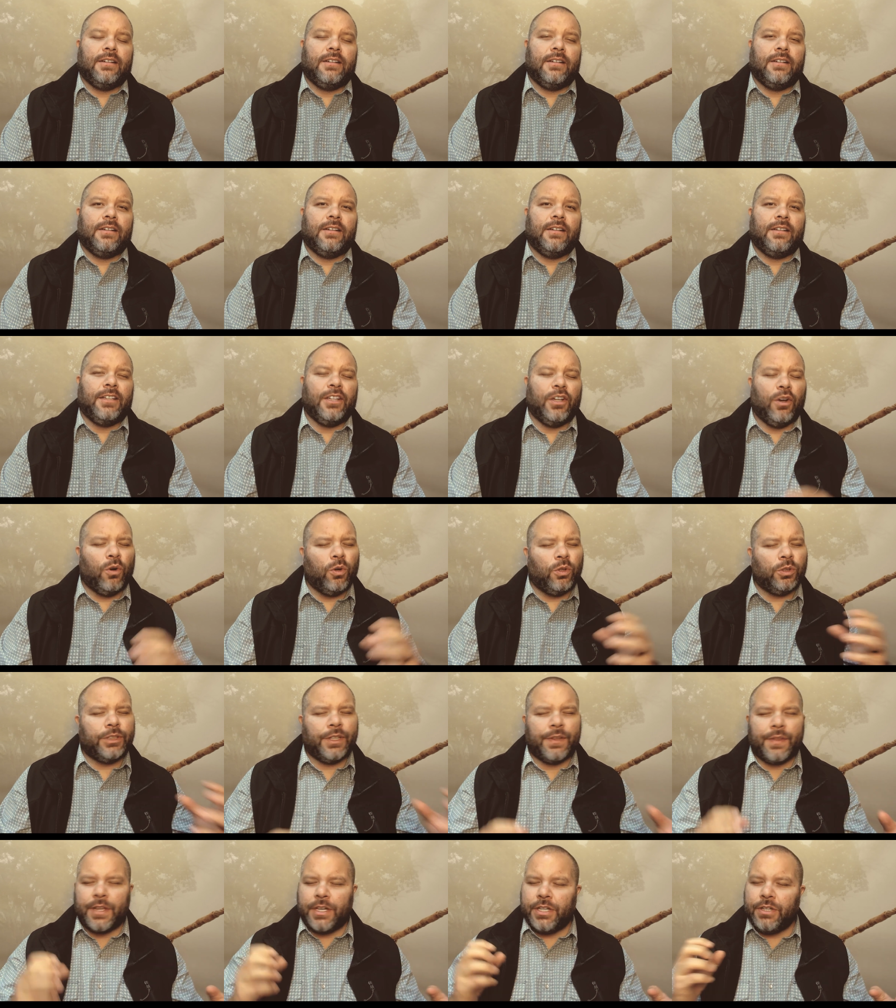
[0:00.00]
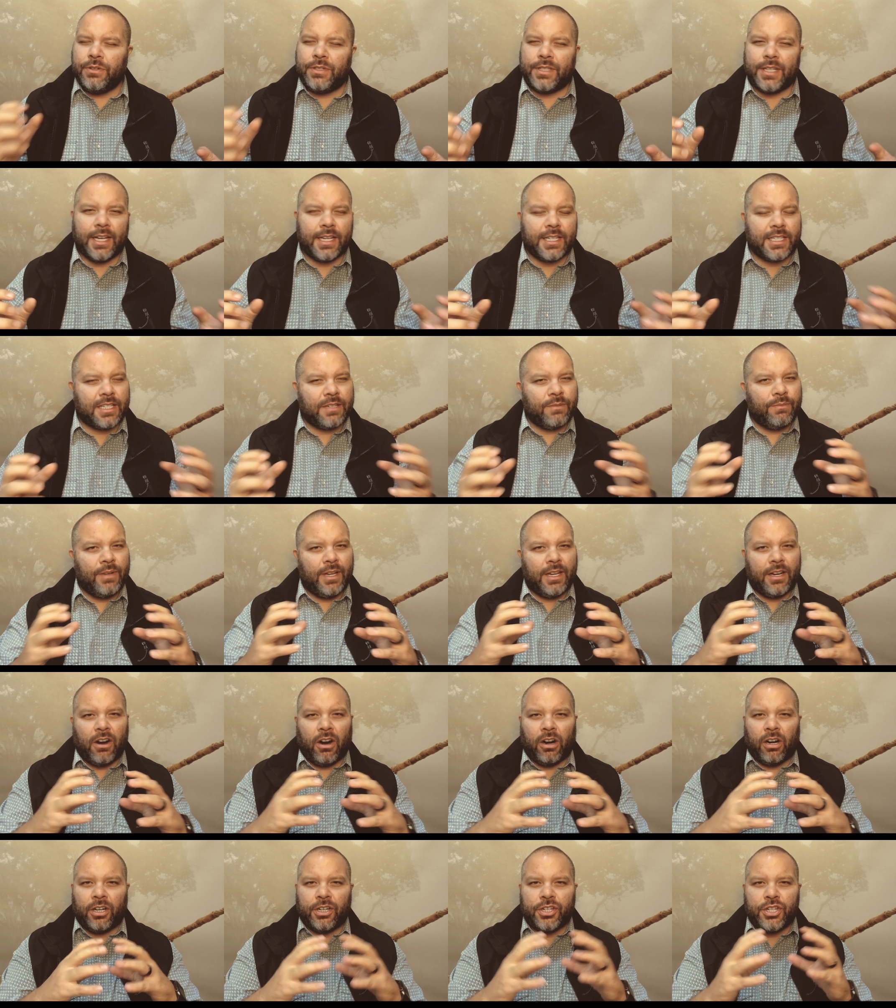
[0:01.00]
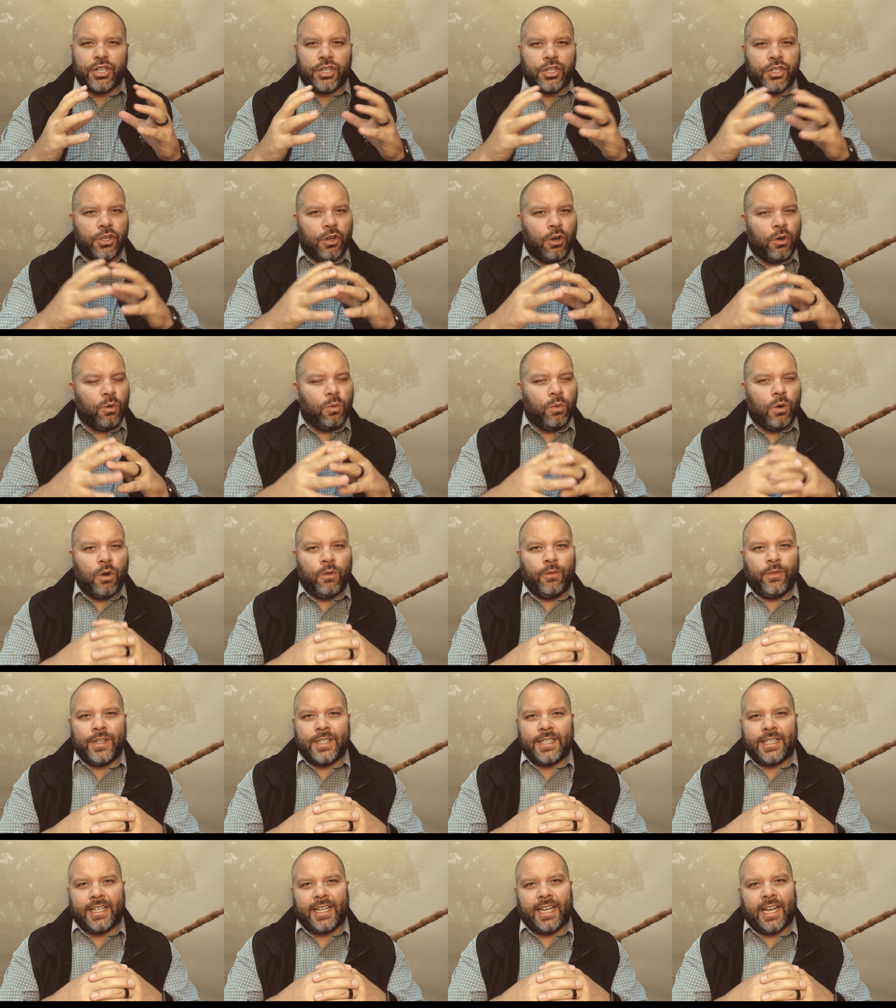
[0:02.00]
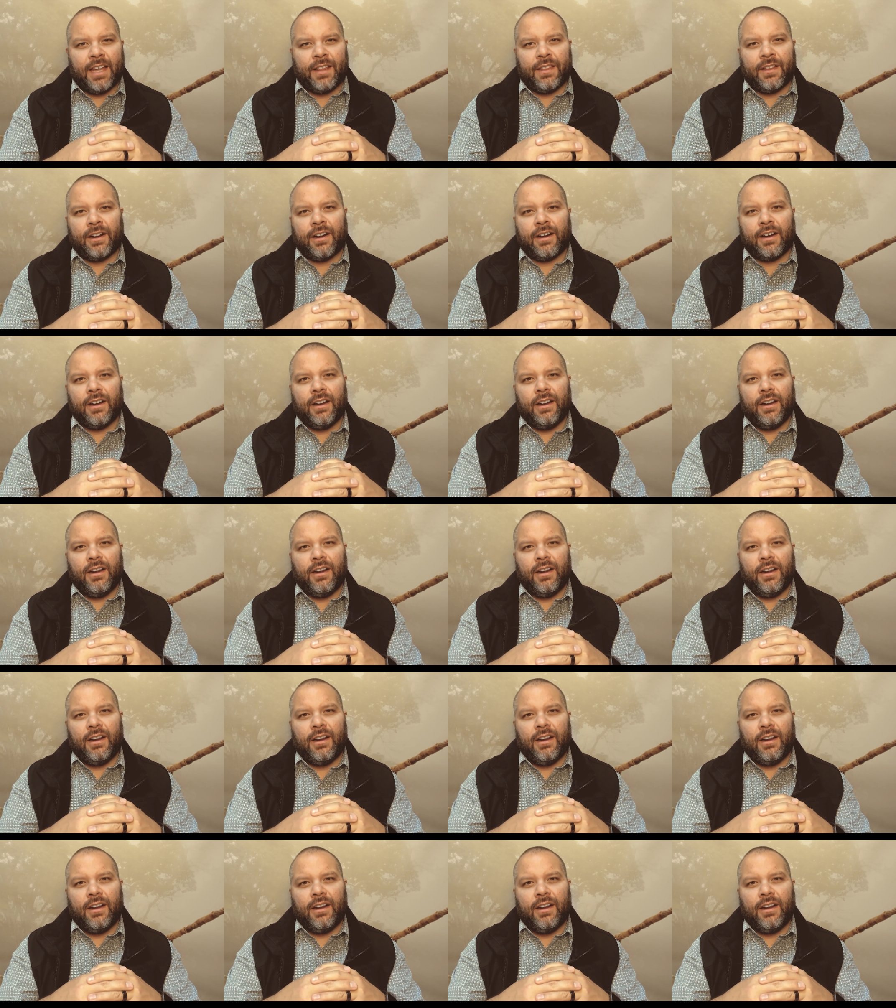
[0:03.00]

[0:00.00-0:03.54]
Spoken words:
The Old and the New Testament are so woven together.